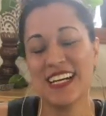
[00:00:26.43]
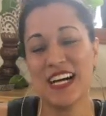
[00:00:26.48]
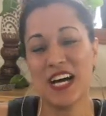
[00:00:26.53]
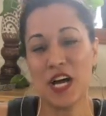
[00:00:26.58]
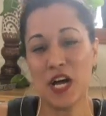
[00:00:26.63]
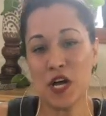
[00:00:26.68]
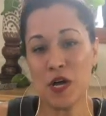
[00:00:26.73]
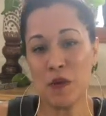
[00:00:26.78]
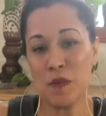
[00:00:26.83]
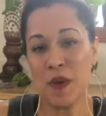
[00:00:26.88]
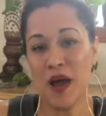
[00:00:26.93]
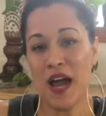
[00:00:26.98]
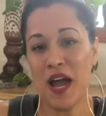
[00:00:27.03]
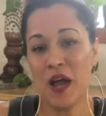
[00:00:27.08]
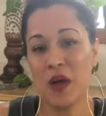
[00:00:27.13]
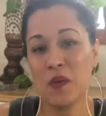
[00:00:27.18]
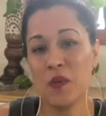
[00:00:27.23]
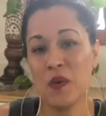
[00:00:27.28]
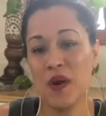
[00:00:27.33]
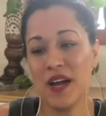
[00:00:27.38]

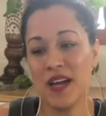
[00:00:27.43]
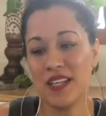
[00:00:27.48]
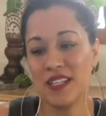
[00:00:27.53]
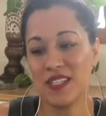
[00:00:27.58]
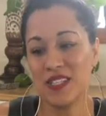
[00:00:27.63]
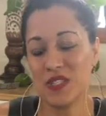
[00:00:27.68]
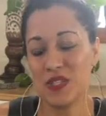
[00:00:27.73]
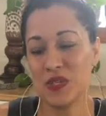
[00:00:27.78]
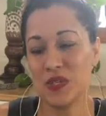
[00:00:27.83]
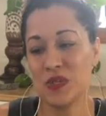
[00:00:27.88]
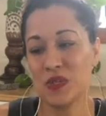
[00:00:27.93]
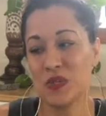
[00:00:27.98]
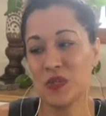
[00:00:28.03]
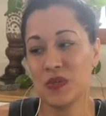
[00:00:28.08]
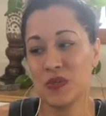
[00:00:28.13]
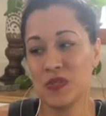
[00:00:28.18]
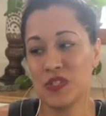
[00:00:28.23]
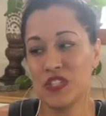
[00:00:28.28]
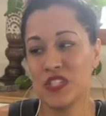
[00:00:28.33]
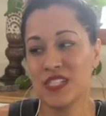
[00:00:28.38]
I want
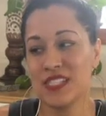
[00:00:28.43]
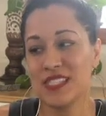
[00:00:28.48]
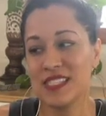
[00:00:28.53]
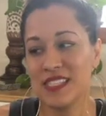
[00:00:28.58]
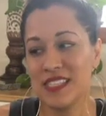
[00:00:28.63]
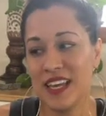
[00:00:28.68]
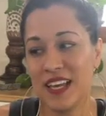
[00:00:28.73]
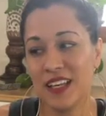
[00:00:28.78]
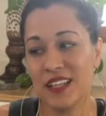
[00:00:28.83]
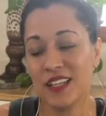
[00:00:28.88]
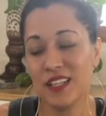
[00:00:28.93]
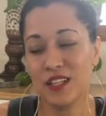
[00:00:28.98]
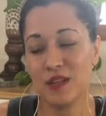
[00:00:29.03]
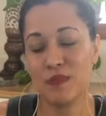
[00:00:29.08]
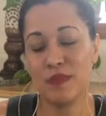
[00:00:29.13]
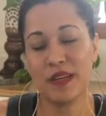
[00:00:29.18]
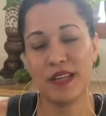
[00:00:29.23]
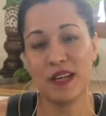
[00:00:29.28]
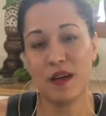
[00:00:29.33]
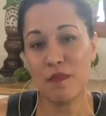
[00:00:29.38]
to just say a little bit